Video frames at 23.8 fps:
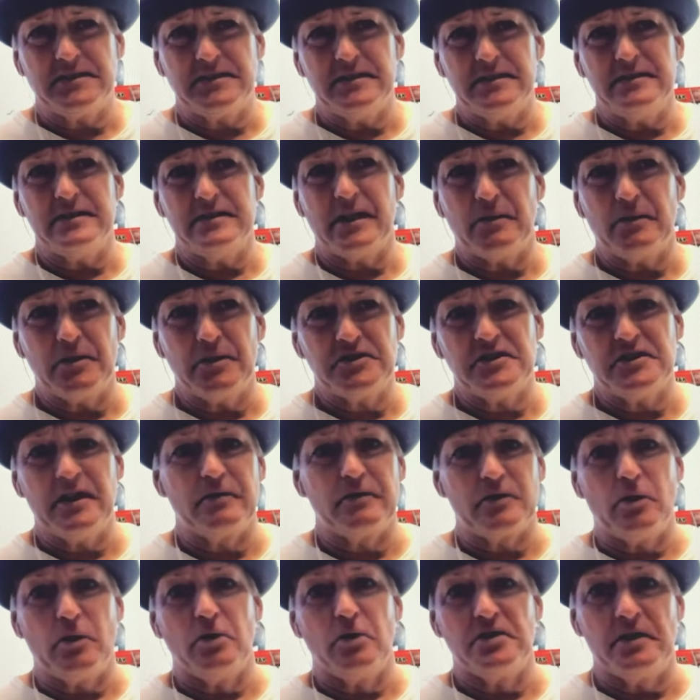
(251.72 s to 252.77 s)
wasn't ever
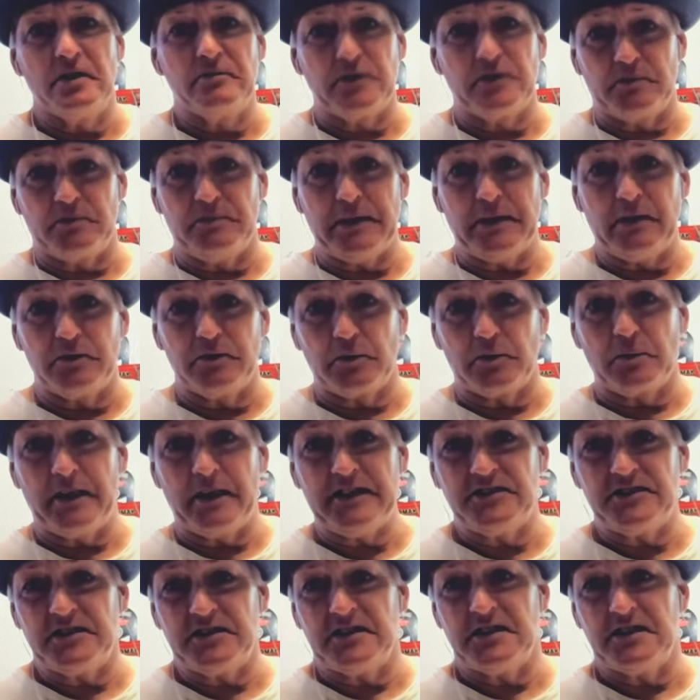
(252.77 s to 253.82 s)
old enough to be able to
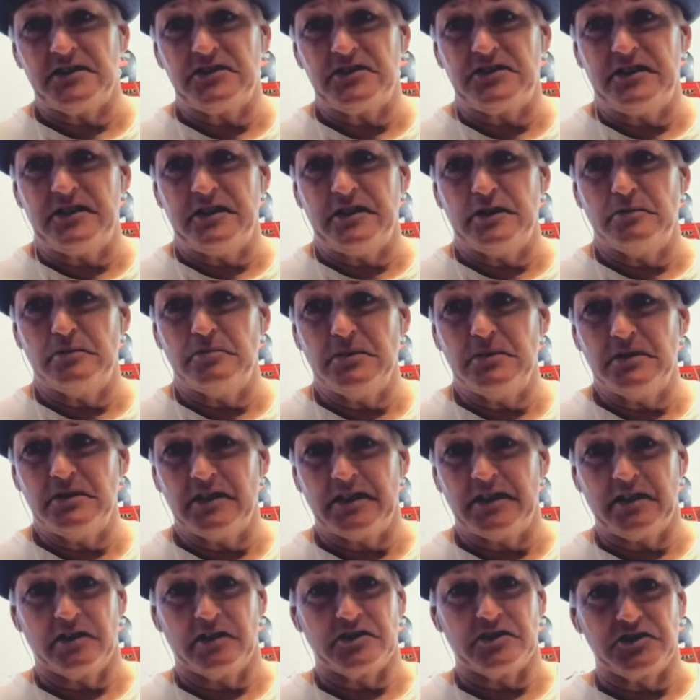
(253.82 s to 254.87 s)
race against him,
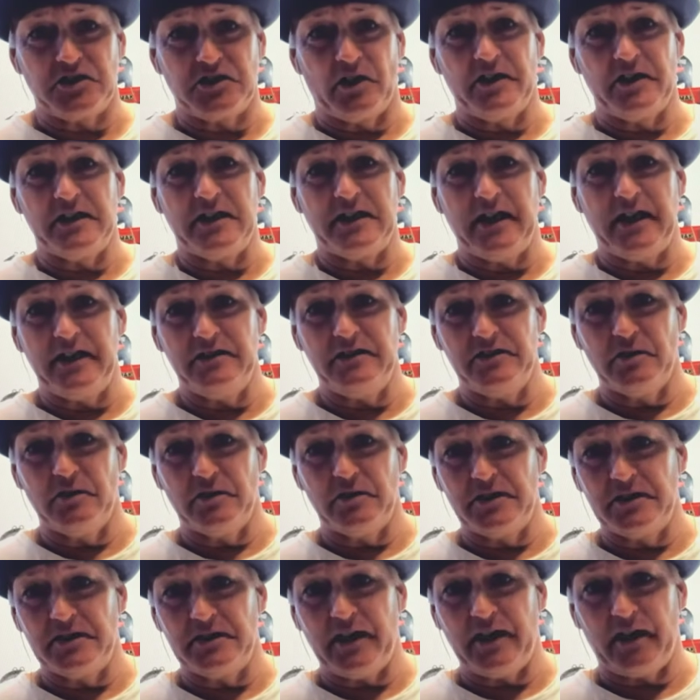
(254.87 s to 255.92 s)
like on the starting gate, at
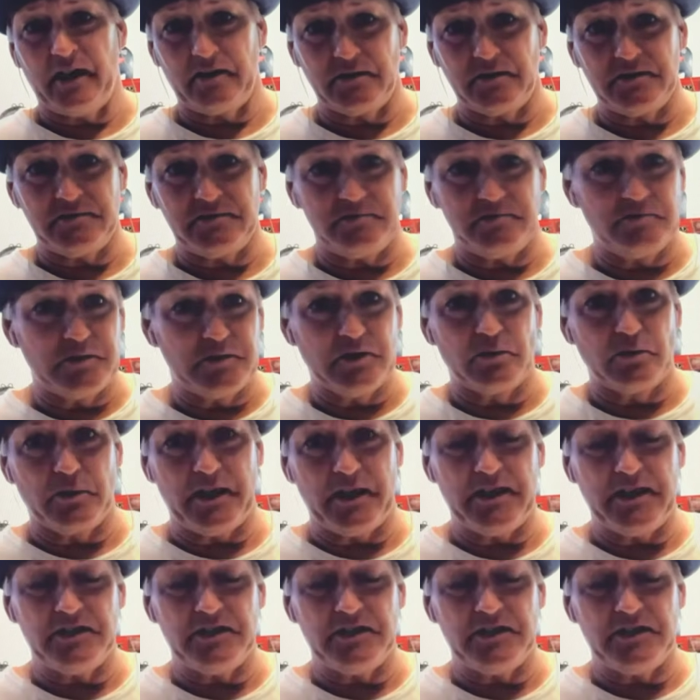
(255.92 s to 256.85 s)
a real race.